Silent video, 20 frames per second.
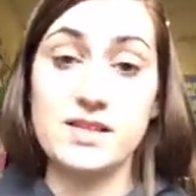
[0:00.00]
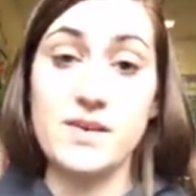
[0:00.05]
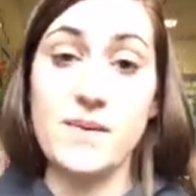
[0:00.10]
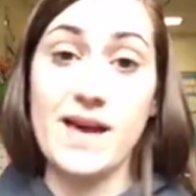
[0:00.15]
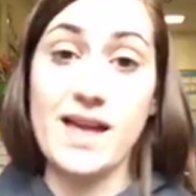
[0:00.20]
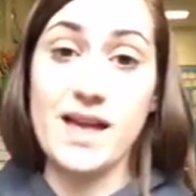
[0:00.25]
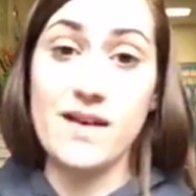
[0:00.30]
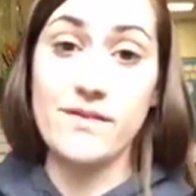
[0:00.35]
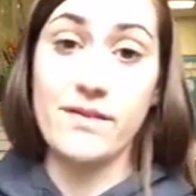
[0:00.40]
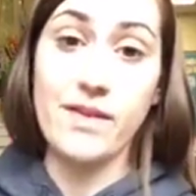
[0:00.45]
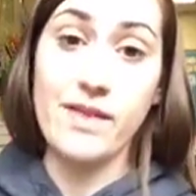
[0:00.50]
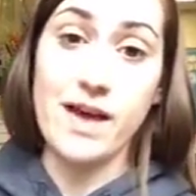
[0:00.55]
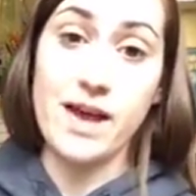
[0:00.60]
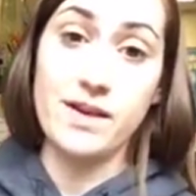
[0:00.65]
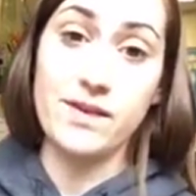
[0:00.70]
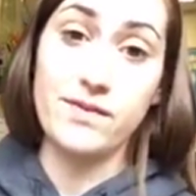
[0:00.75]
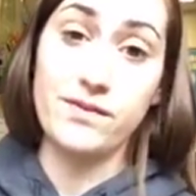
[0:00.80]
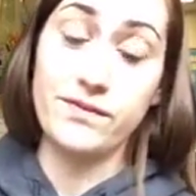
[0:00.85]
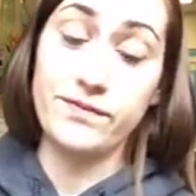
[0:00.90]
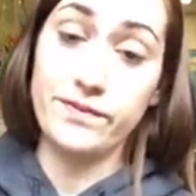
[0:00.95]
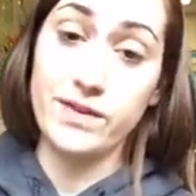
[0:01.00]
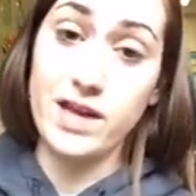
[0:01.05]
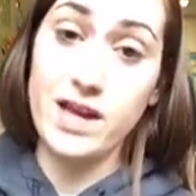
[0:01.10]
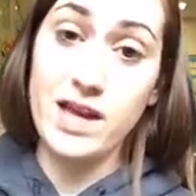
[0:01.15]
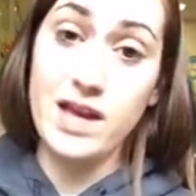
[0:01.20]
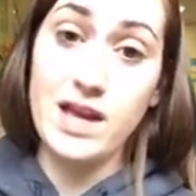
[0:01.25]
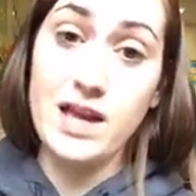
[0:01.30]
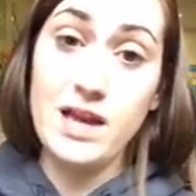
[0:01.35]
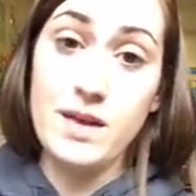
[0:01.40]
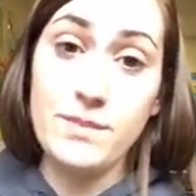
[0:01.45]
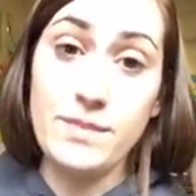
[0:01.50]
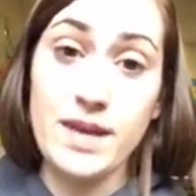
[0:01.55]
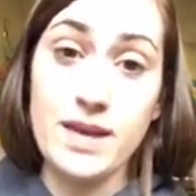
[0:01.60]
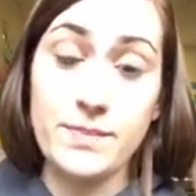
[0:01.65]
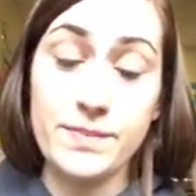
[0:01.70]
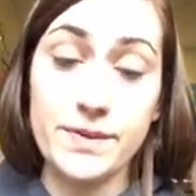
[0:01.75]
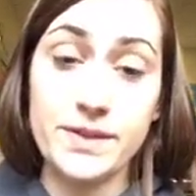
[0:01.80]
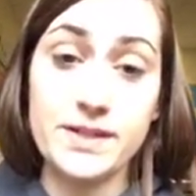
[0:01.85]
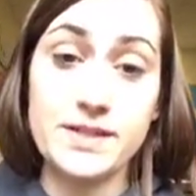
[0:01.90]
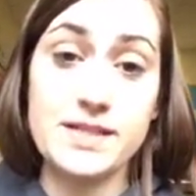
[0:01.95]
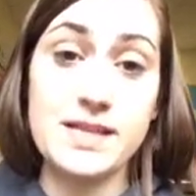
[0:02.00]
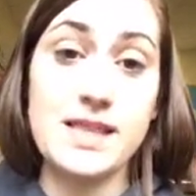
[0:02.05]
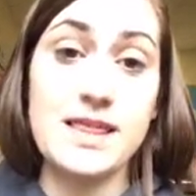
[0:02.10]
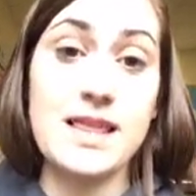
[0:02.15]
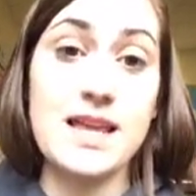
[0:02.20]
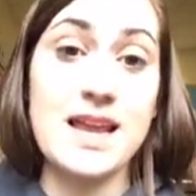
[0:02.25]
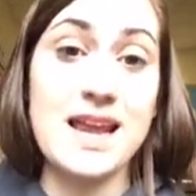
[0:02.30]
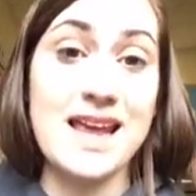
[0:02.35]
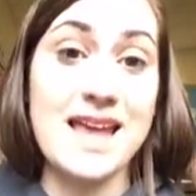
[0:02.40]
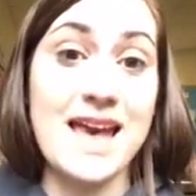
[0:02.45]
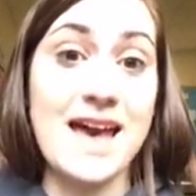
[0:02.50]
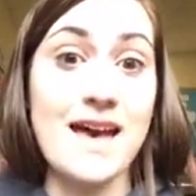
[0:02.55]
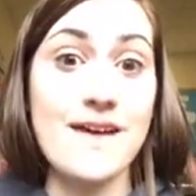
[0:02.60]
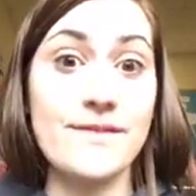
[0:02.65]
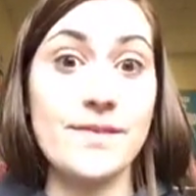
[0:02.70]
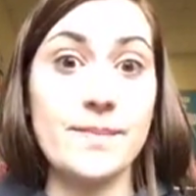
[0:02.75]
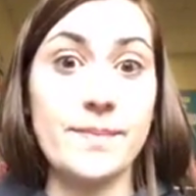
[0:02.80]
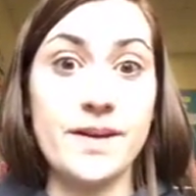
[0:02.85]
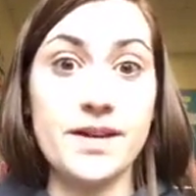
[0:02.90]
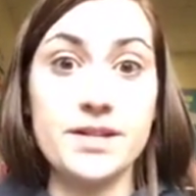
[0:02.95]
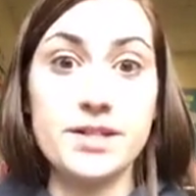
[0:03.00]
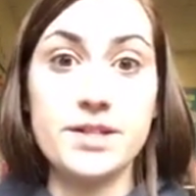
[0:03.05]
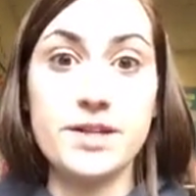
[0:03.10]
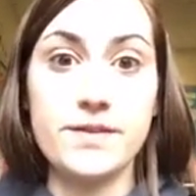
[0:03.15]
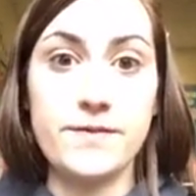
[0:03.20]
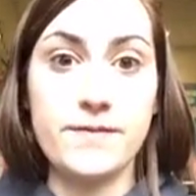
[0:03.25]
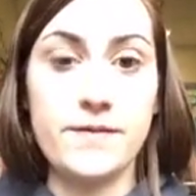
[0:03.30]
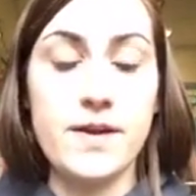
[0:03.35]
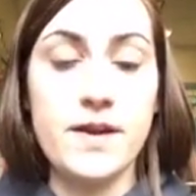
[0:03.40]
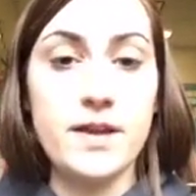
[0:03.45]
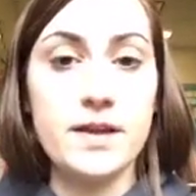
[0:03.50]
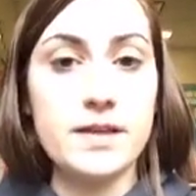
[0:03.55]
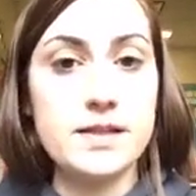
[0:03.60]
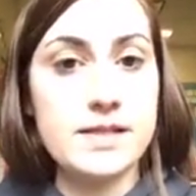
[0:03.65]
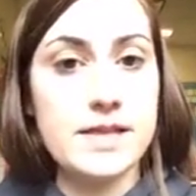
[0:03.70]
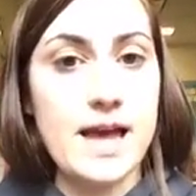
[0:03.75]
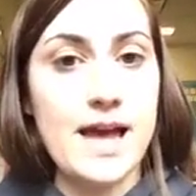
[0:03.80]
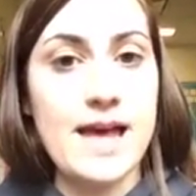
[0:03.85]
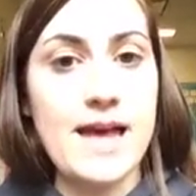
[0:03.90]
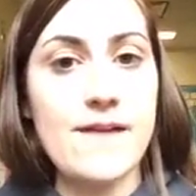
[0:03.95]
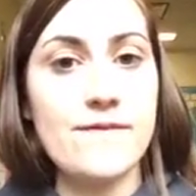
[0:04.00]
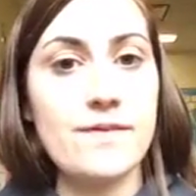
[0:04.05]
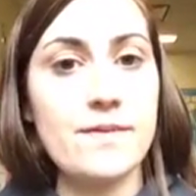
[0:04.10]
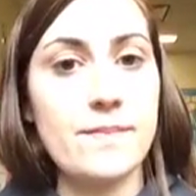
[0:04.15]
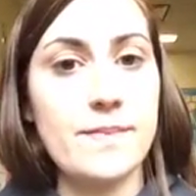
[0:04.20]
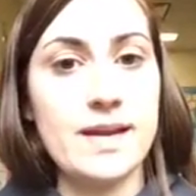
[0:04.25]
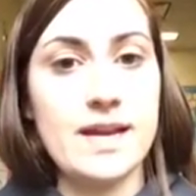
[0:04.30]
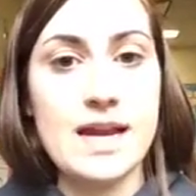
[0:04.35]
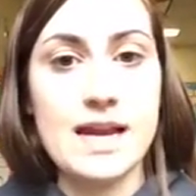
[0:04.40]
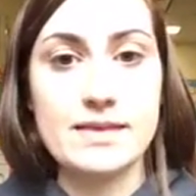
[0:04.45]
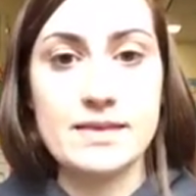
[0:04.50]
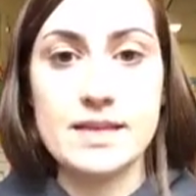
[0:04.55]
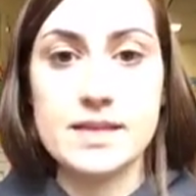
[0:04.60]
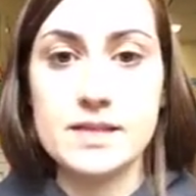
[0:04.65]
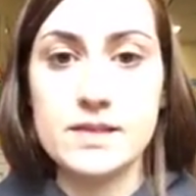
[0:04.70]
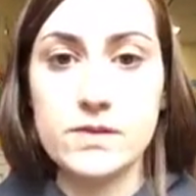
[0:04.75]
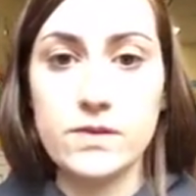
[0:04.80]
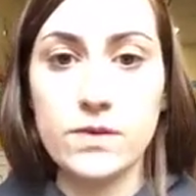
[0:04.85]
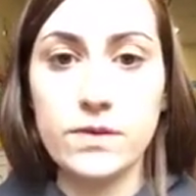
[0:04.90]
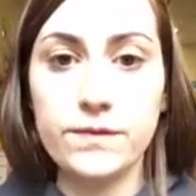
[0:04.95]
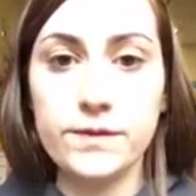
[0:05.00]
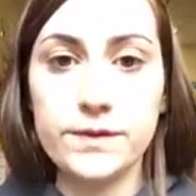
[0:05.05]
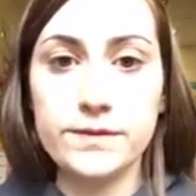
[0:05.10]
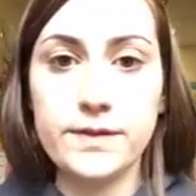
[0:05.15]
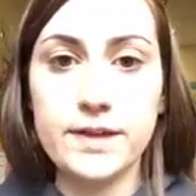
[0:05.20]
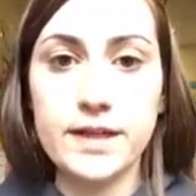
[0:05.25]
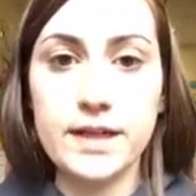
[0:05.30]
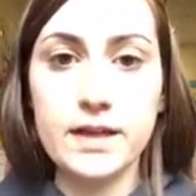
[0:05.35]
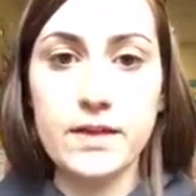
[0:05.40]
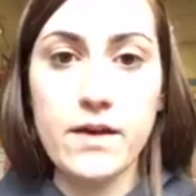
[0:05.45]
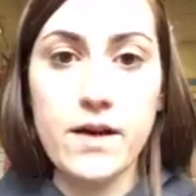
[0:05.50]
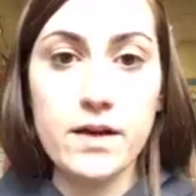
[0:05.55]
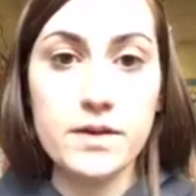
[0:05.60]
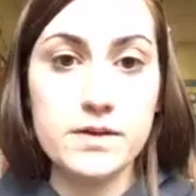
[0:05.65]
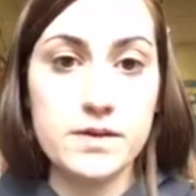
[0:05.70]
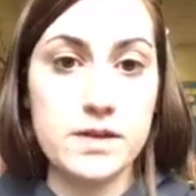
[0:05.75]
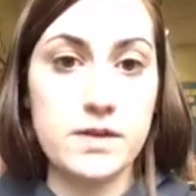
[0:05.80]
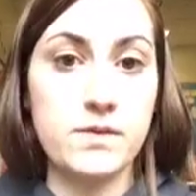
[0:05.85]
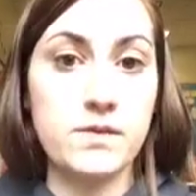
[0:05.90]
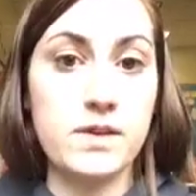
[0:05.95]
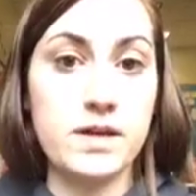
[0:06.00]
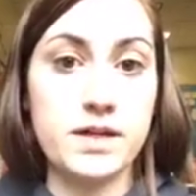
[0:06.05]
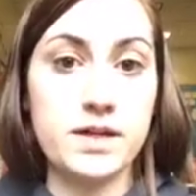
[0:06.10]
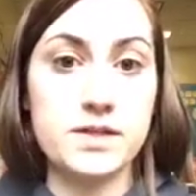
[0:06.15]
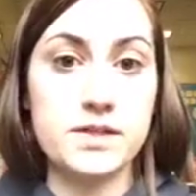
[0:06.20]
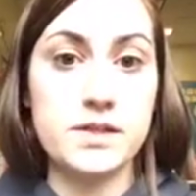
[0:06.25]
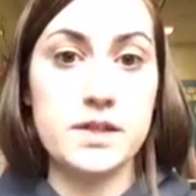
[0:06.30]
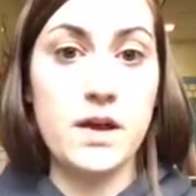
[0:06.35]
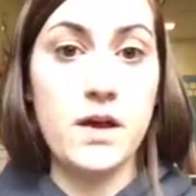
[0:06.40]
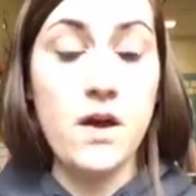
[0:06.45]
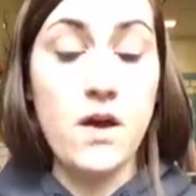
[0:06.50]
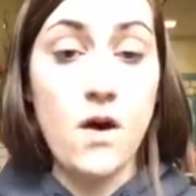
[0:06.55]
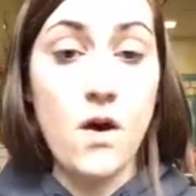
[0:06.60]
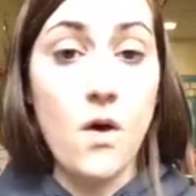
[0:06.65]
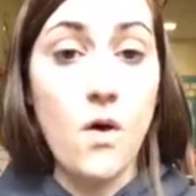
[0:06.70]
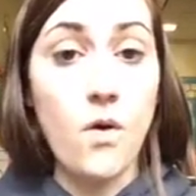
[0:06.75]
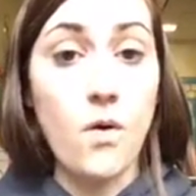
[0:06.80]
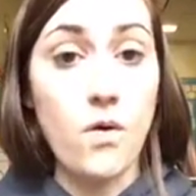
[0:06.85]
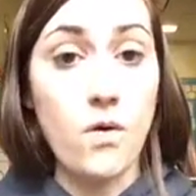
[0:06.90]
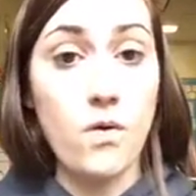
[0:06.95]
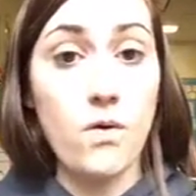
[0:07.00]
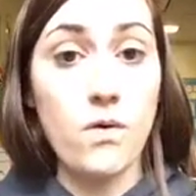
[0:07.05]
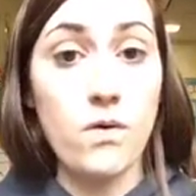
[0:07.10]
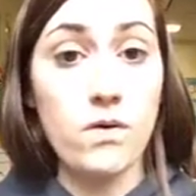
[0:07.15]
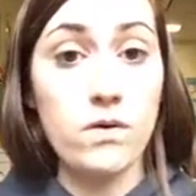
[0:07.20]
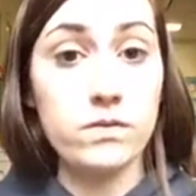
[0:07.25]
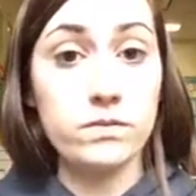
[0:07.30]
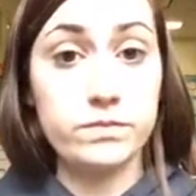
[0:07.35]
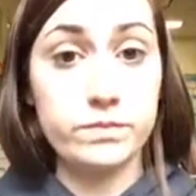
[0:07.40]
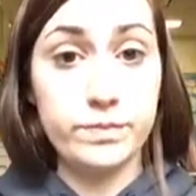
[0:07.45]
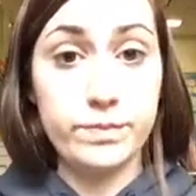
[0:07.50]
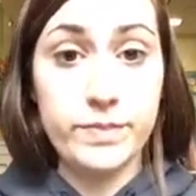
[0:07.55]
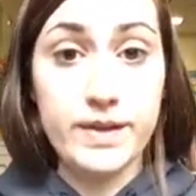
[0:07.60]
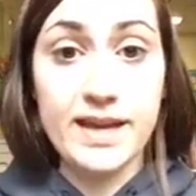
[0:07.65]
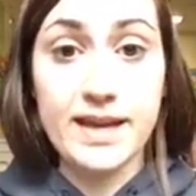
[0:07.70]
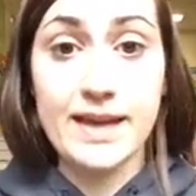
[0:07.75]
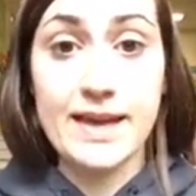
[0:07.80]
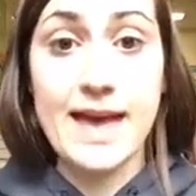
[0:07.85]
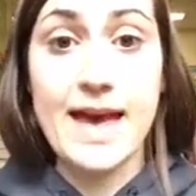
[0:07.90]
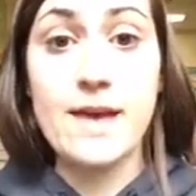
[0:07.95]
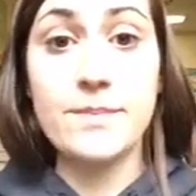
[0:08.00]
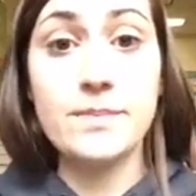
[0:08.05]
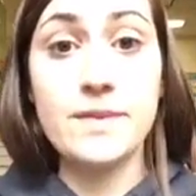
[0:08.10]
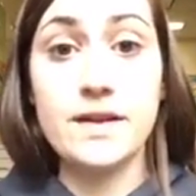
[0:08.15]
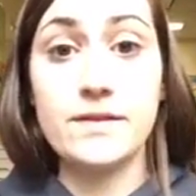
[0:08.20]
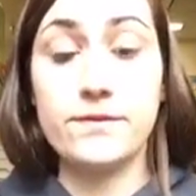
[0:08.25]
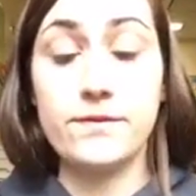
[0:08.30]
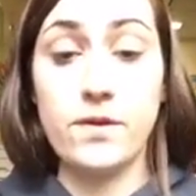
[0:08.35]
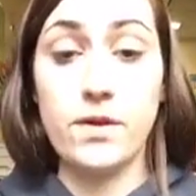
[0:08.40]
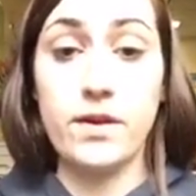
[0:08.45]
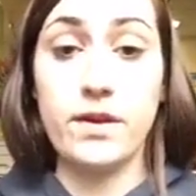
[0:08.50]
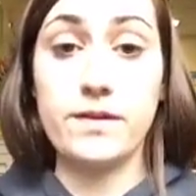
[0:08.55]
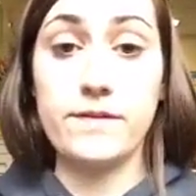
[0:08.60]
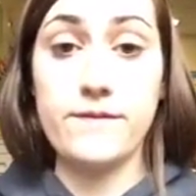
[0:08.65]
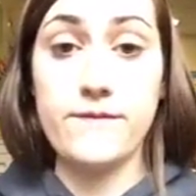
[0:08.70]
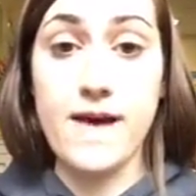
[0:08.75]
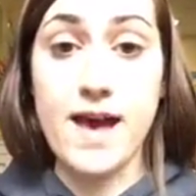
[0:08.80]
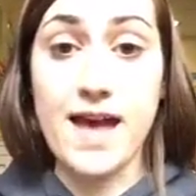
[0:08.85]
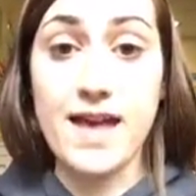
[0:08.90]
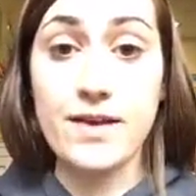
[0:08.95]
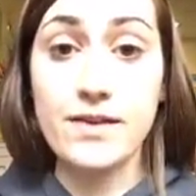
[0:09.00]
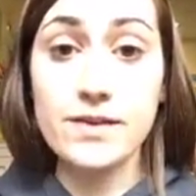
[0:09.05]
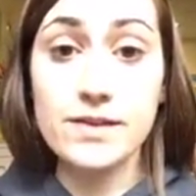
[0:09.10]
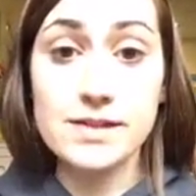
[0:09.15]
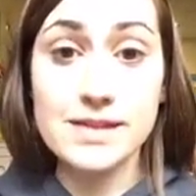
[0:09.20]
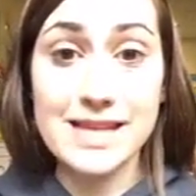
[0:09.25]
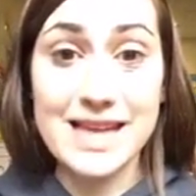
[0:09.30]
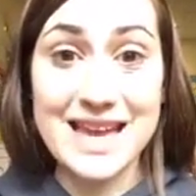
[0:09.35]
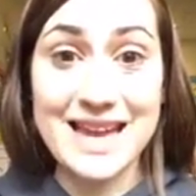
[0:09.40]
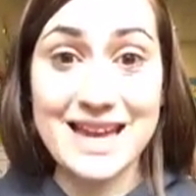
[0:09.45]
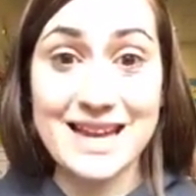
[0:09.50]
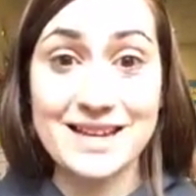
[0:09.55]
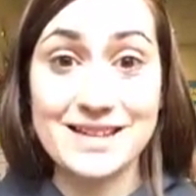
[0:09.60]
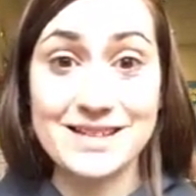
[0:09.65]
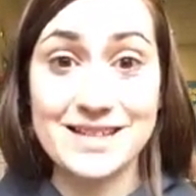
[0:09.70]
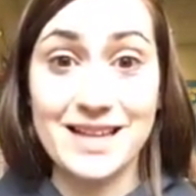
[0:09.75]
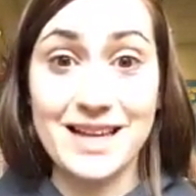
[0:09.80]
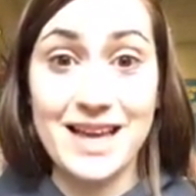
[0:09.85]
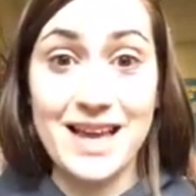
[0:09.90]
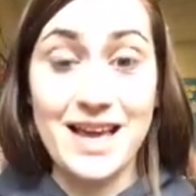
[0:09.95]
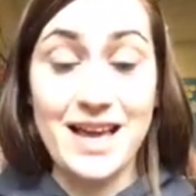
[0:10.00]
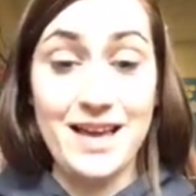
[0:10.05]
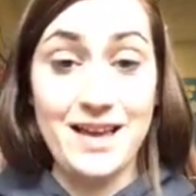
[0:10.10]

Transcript: So I have a lot of papers, and then I have a bunch of, because I haven't been at this school for very long, so there's a whole big cabinet full of files, and